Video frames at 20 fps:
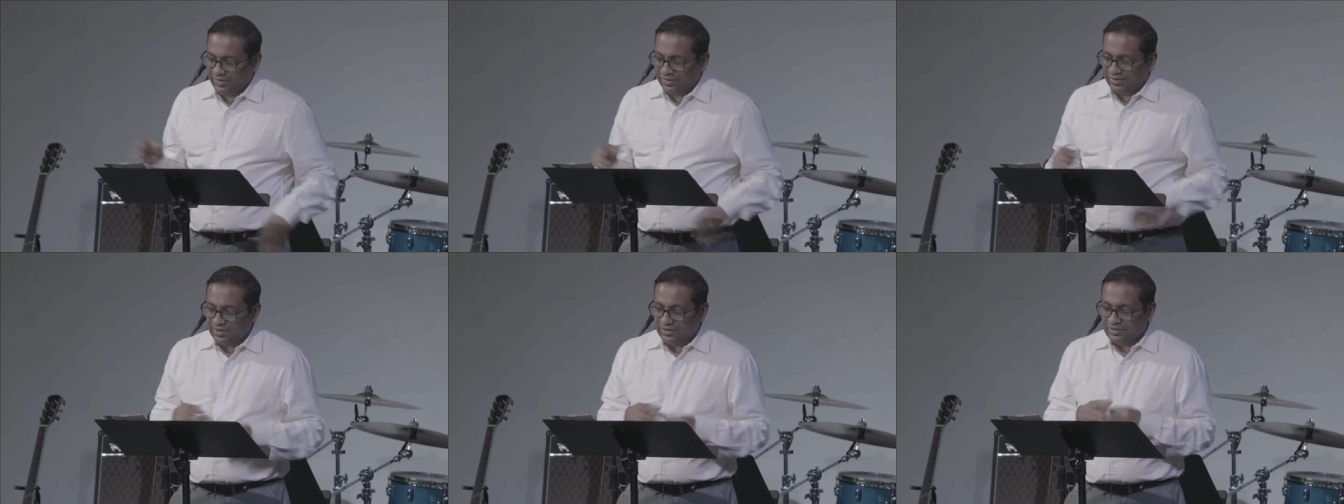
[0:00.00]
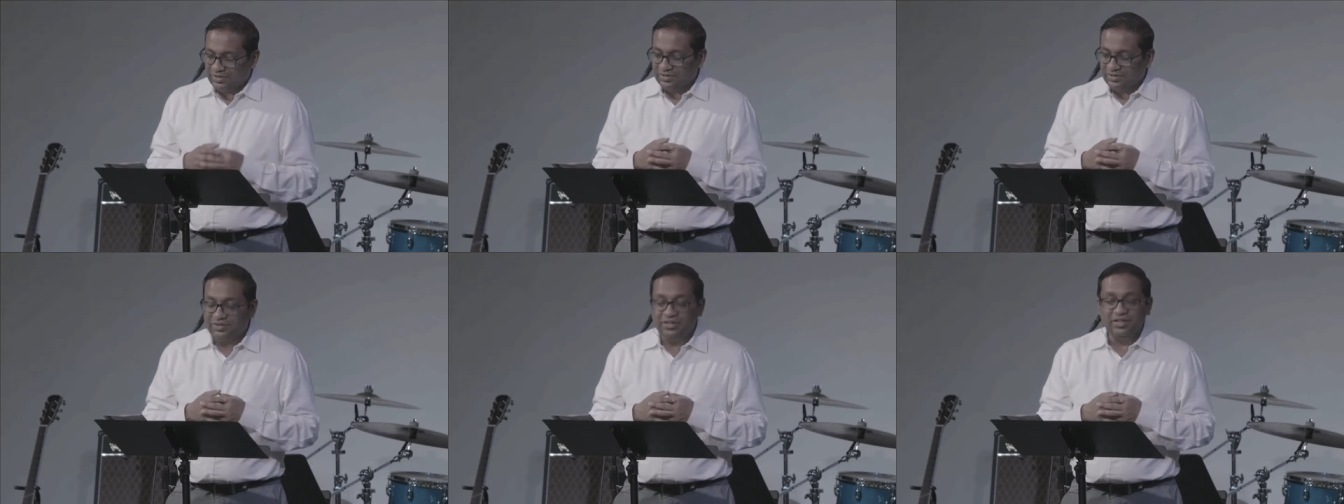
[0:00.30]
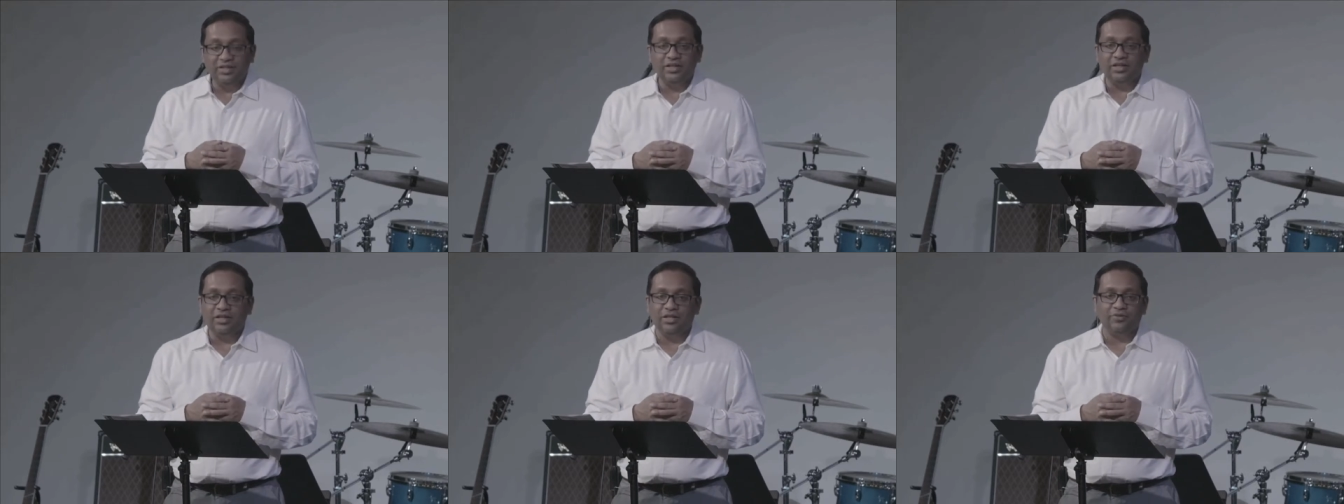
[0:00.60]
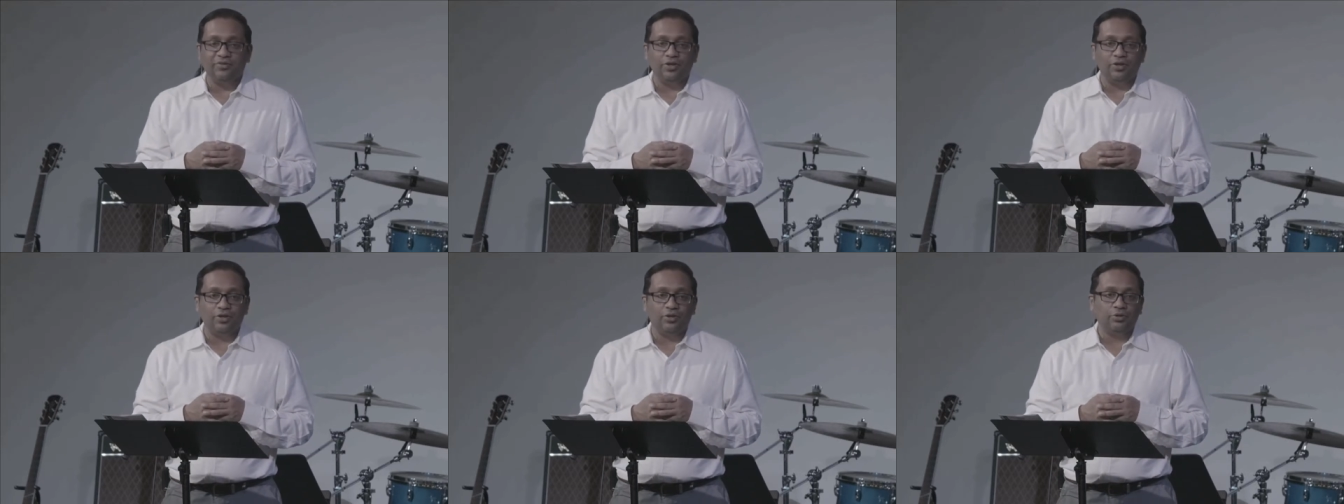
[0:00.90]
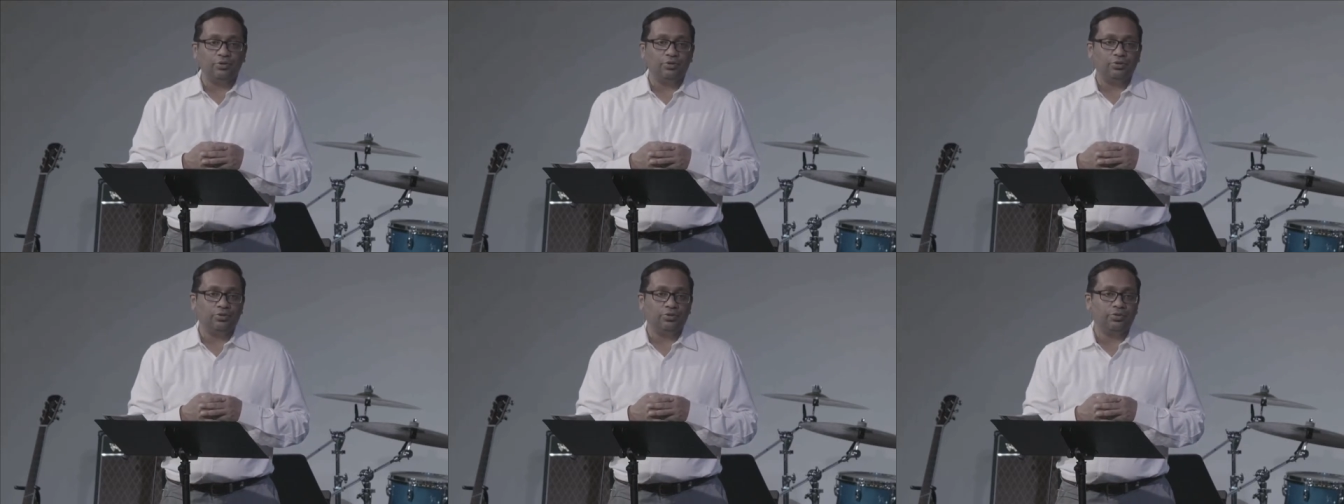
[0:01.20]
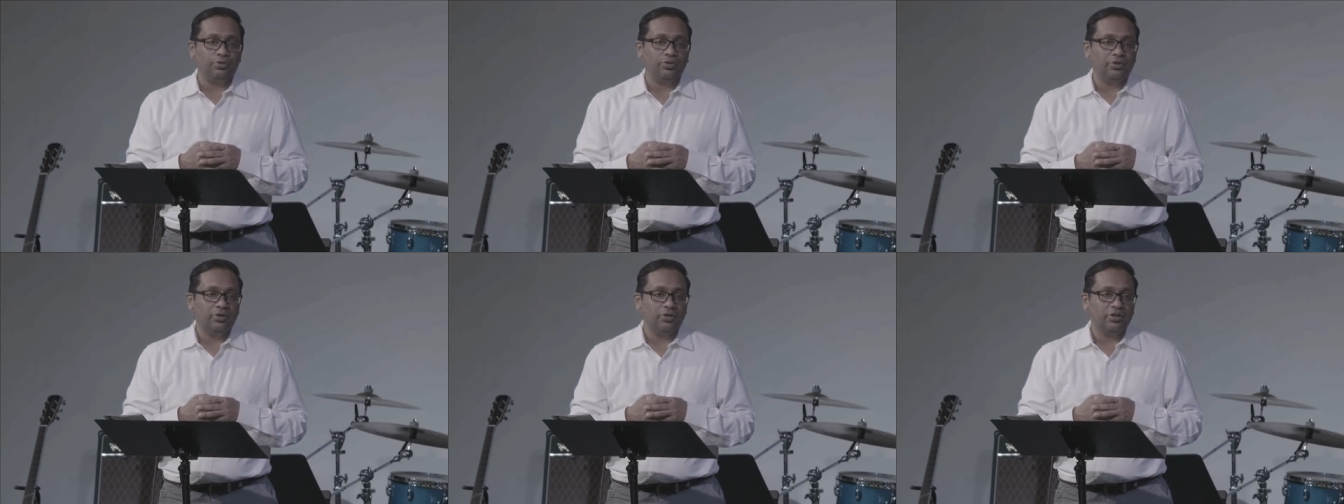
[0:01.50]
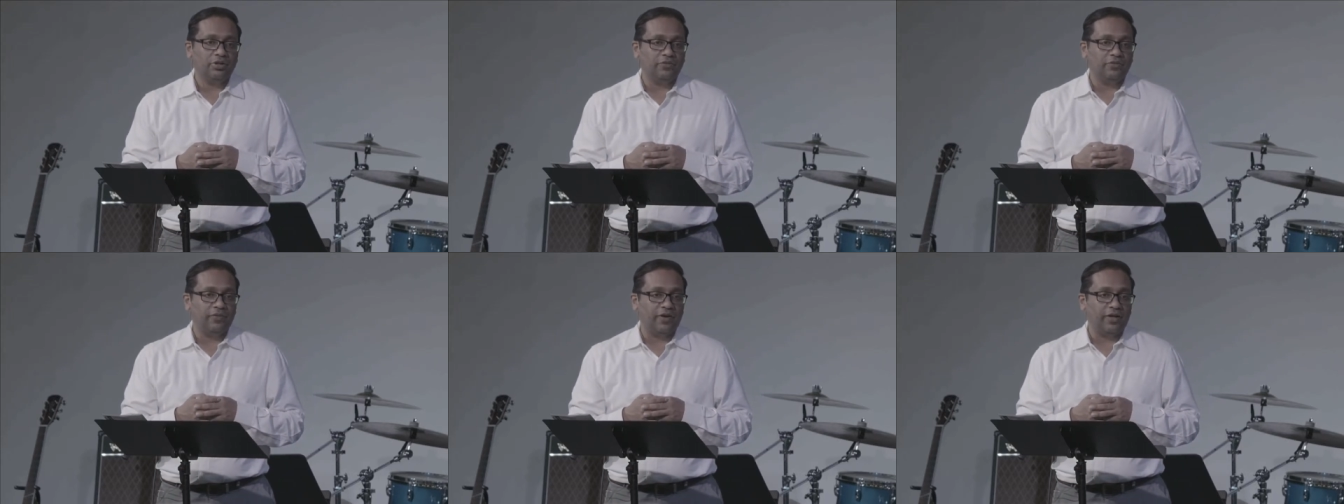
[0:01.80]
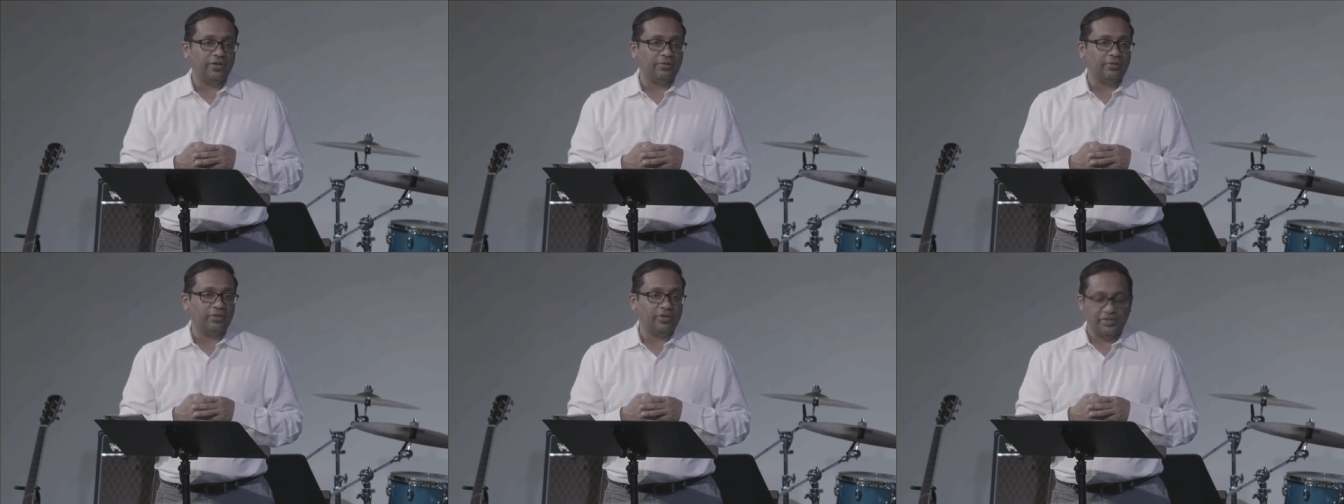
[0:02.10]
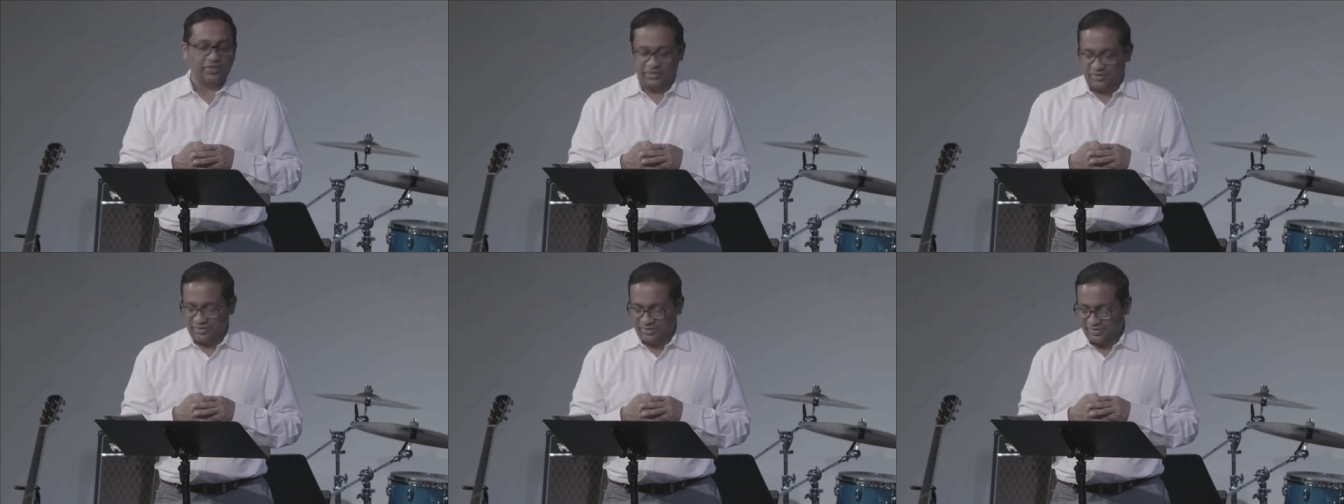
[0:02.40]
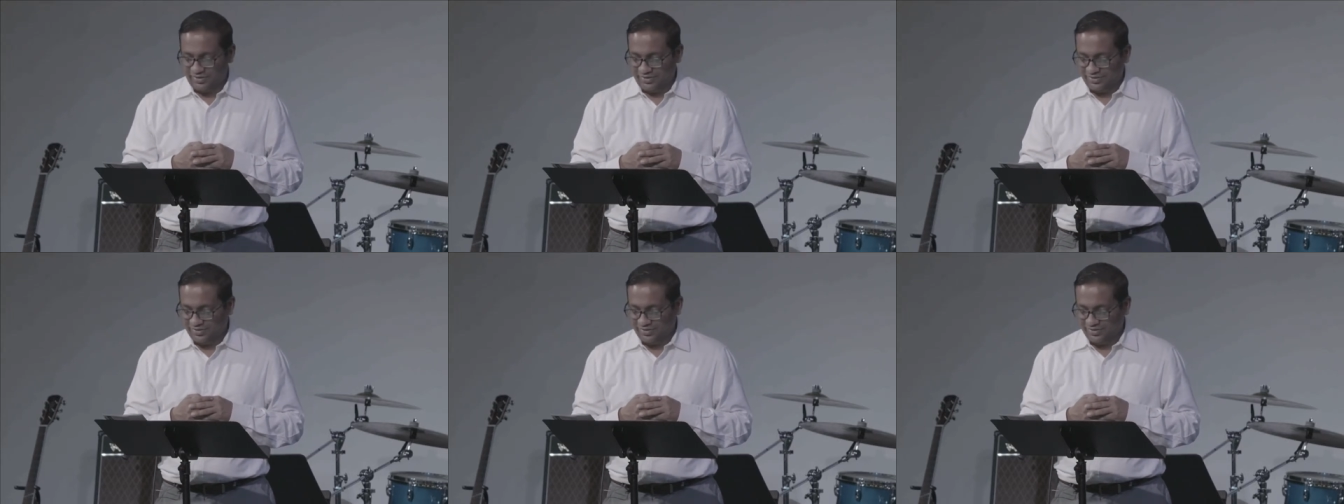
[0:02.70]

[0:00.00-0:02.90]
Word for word: that she didn't even know who the father was.